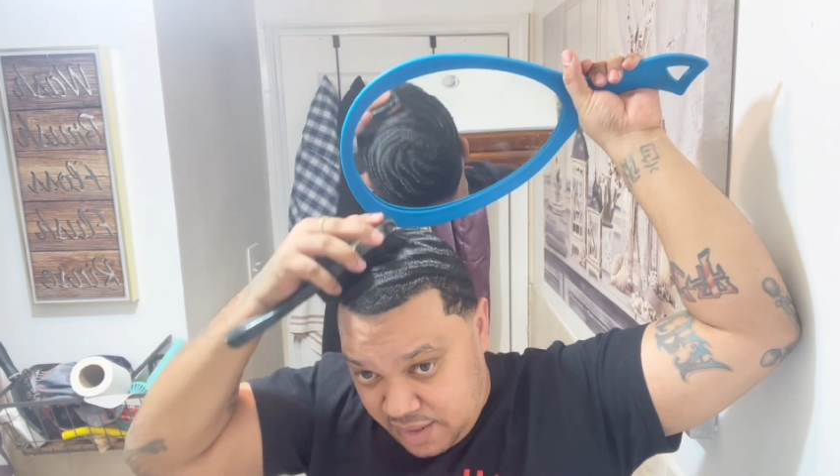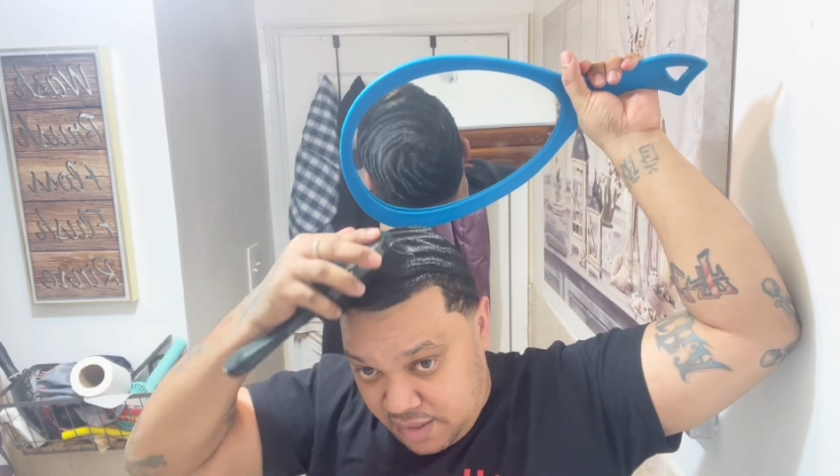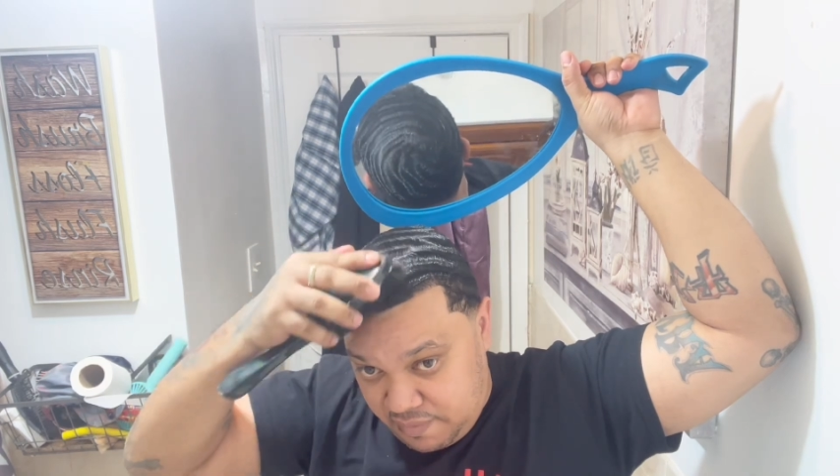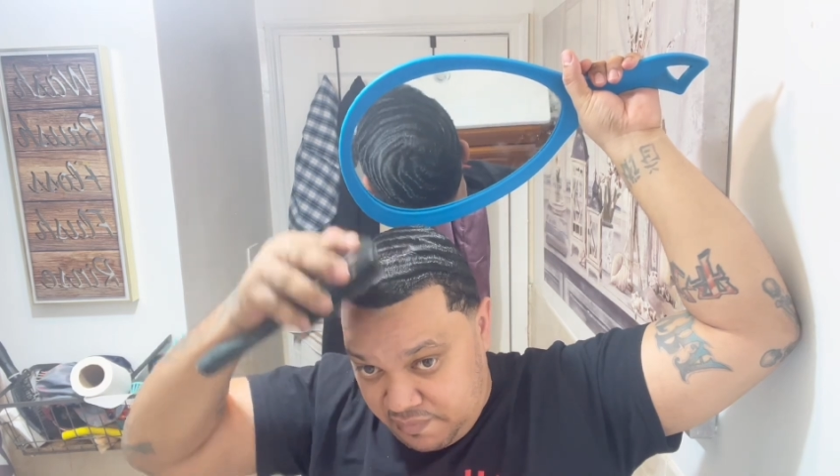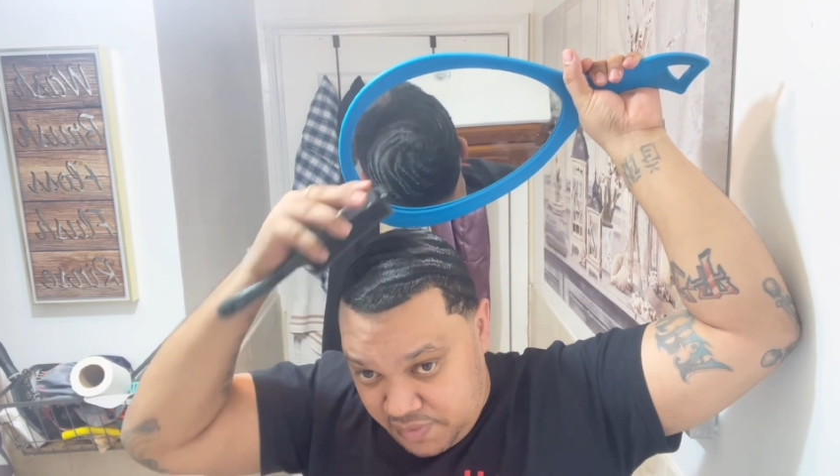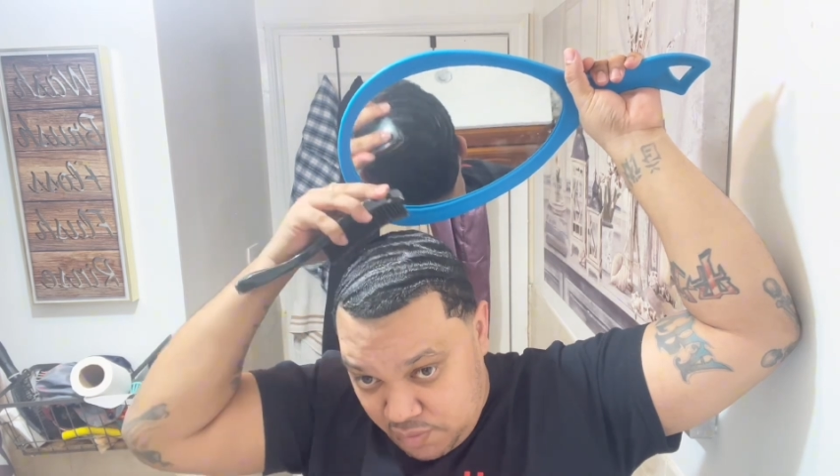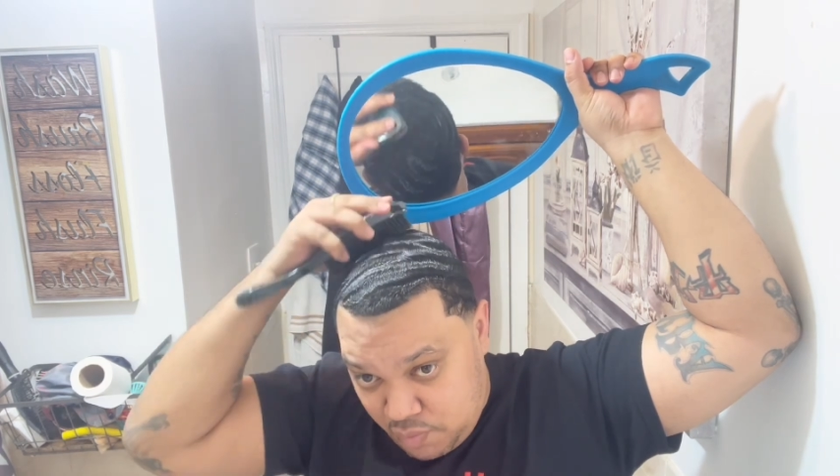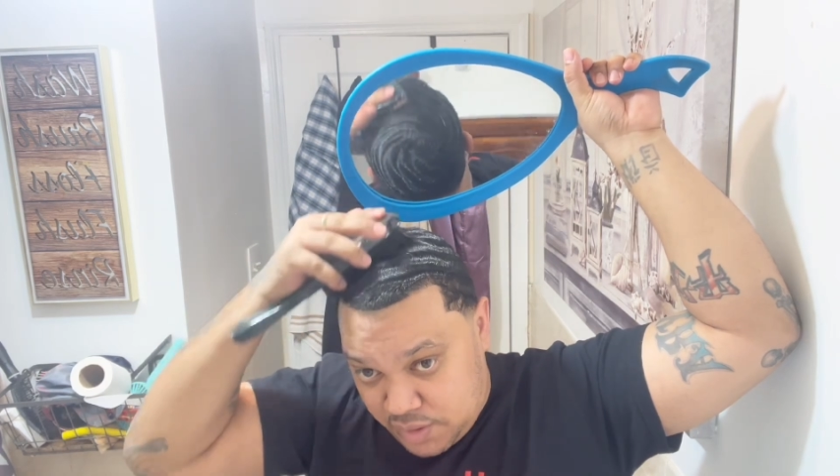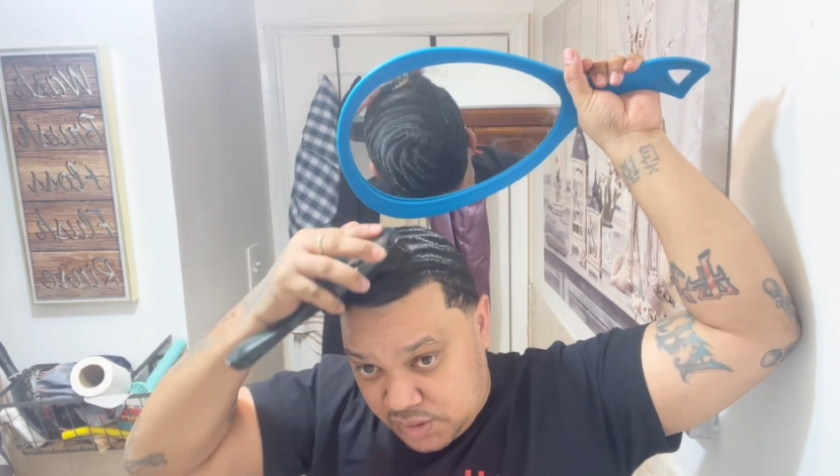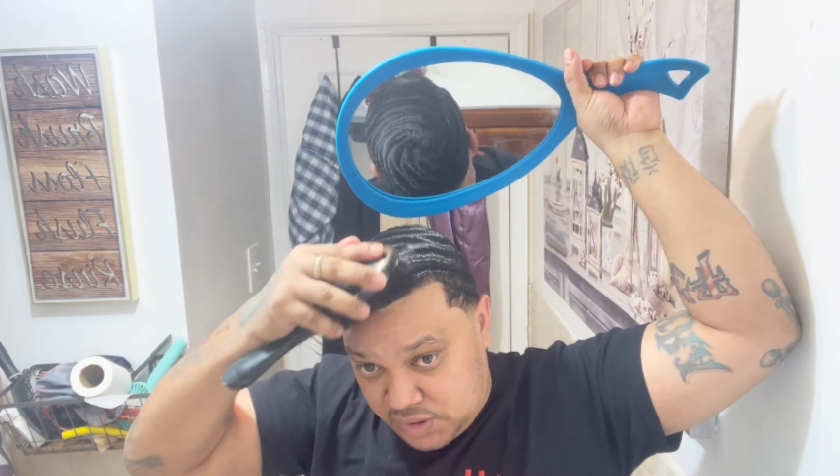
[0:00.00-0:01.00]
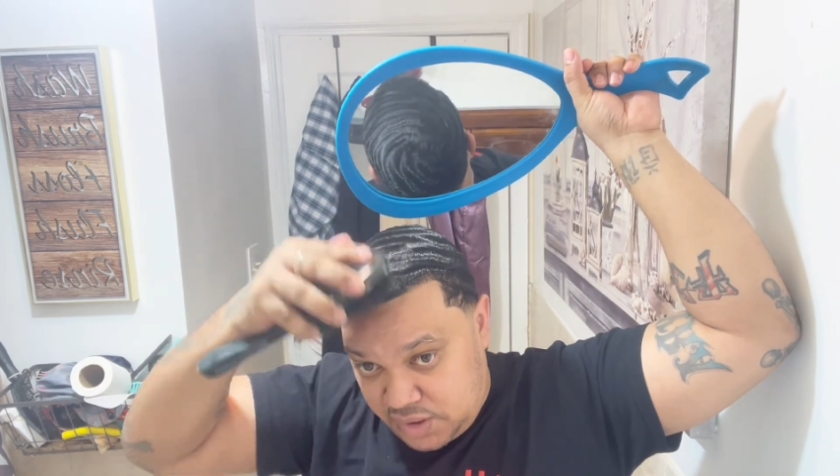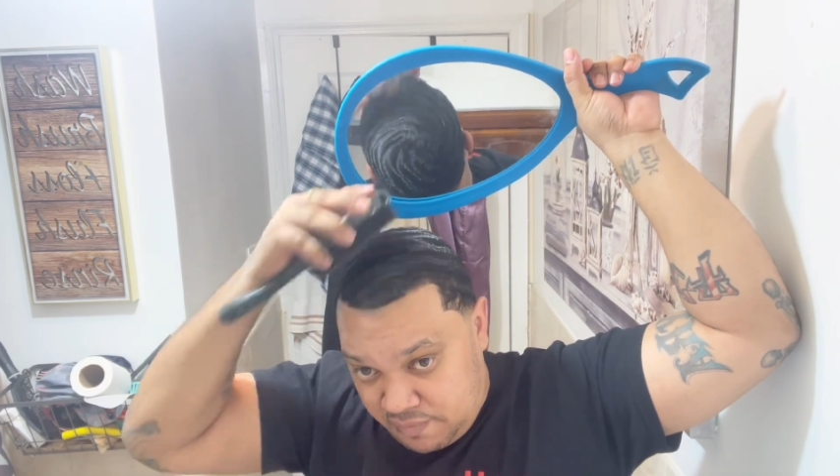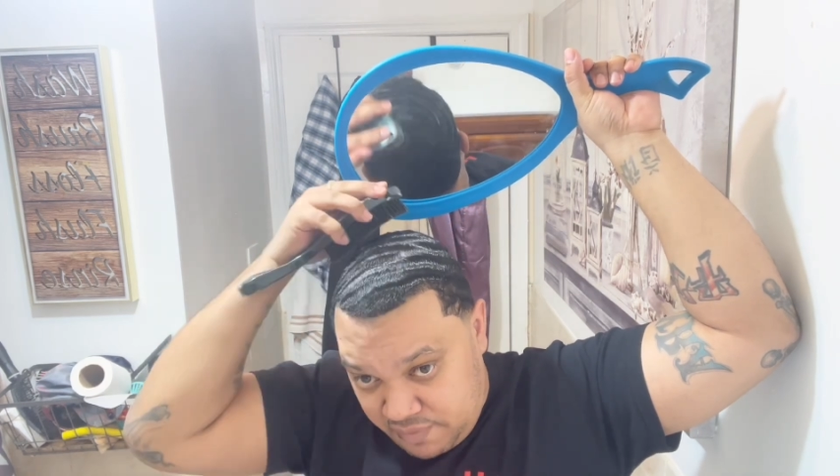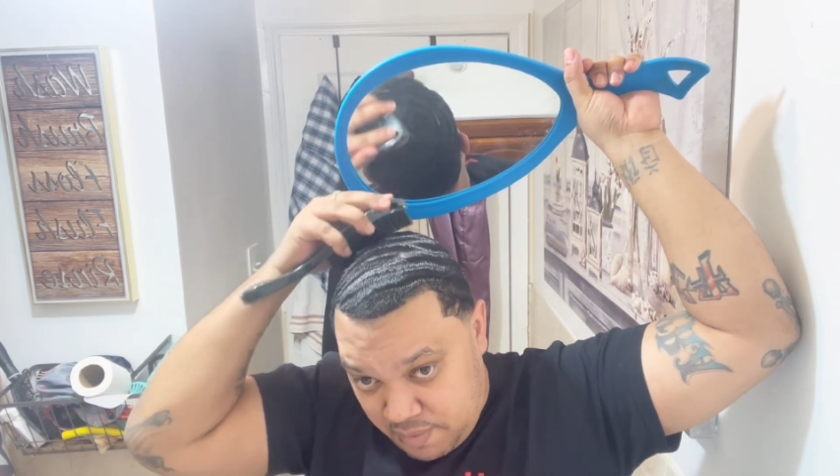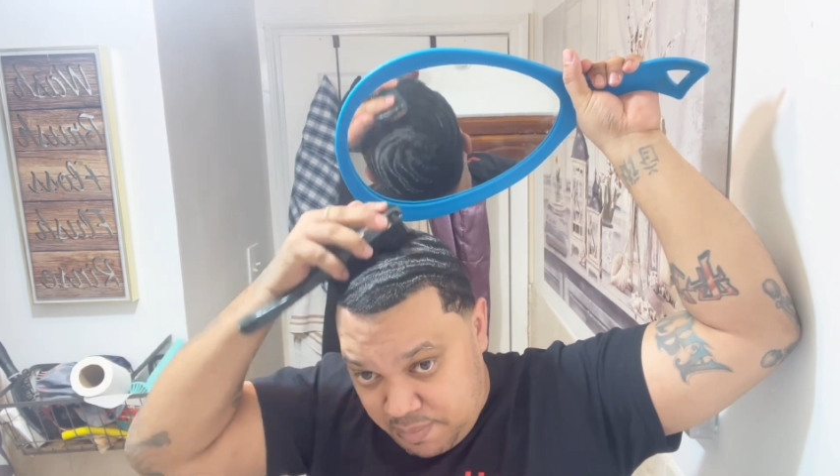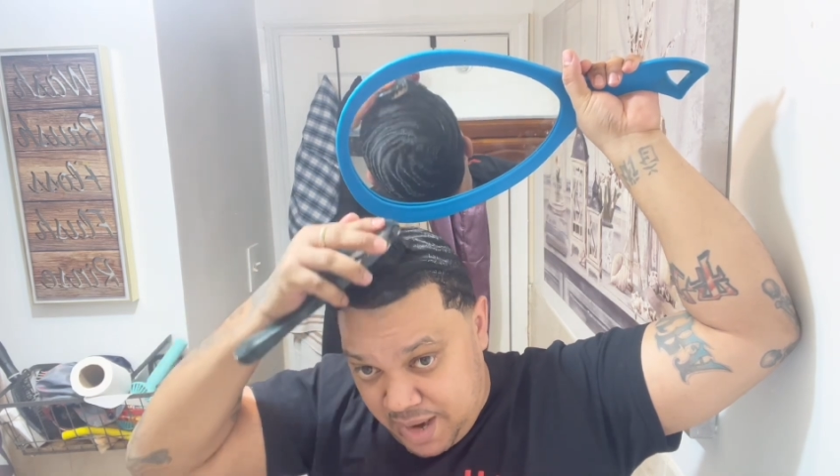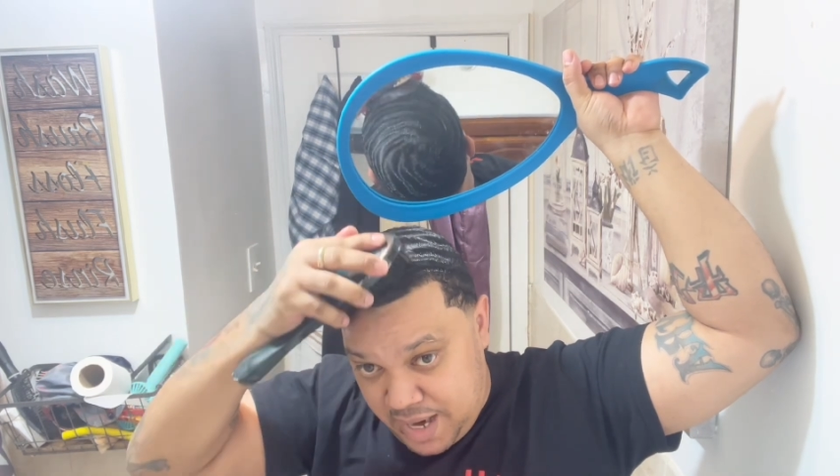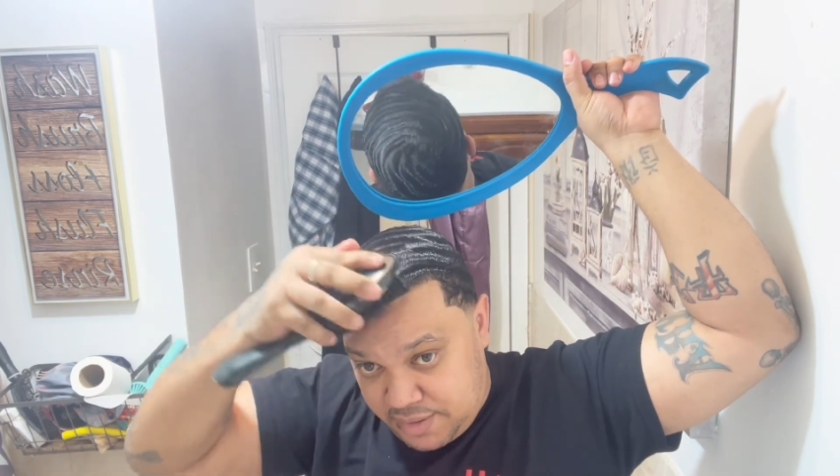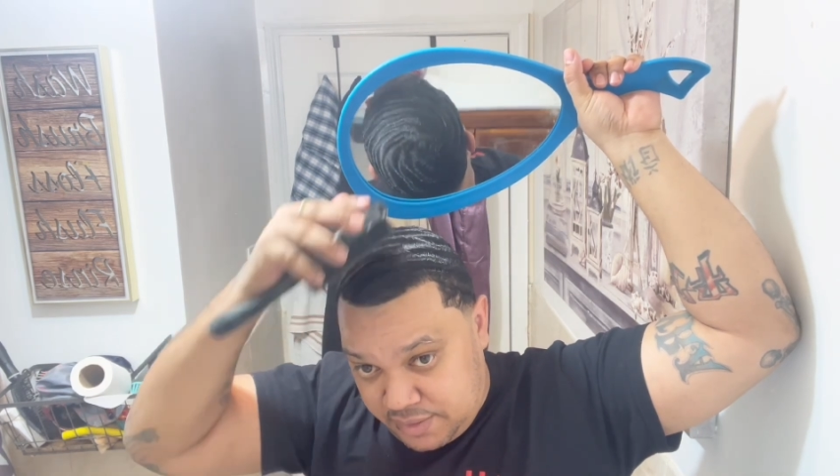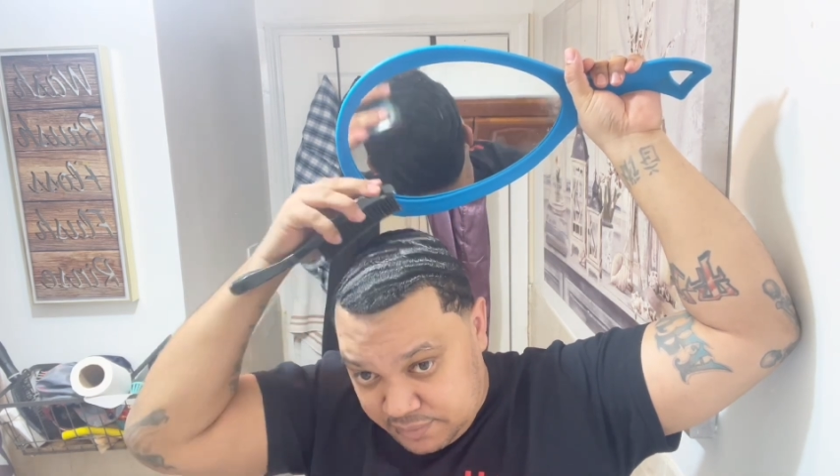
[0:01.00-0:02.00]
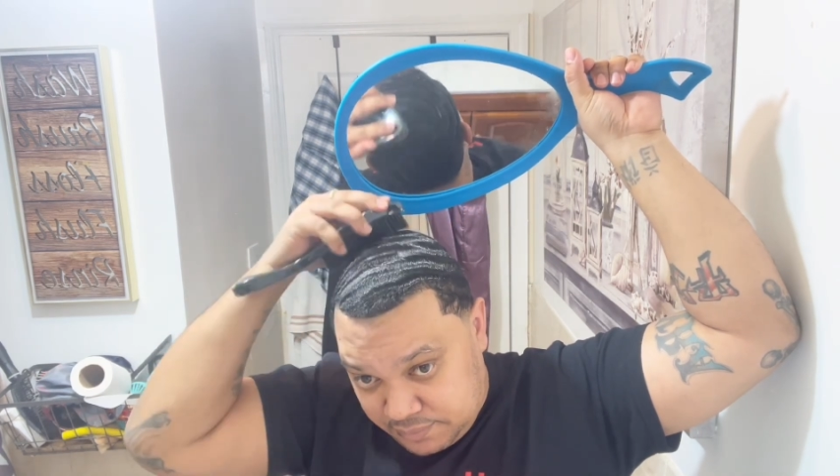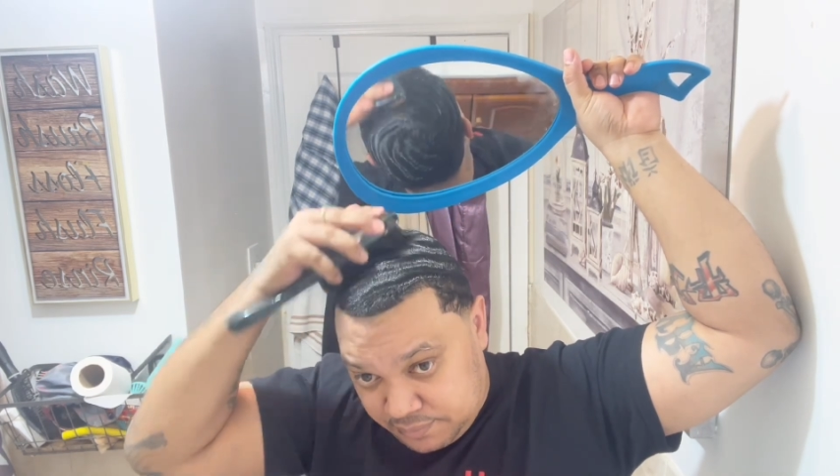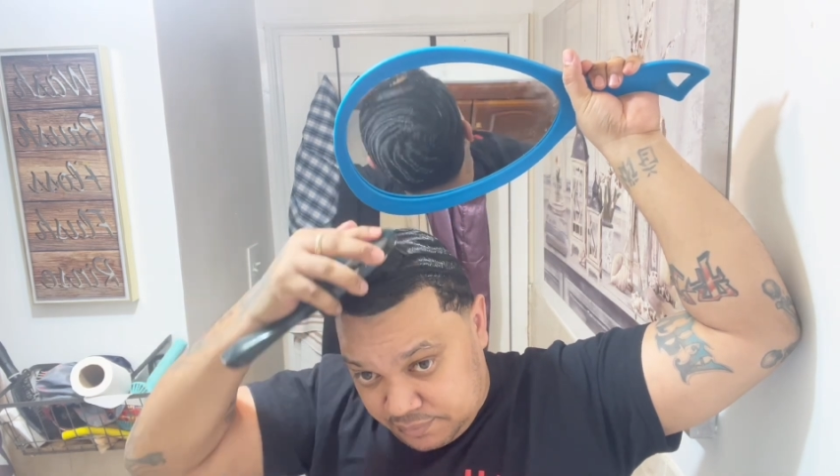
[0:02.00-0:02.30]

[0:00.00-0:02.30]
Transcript: If you want to shift your pattern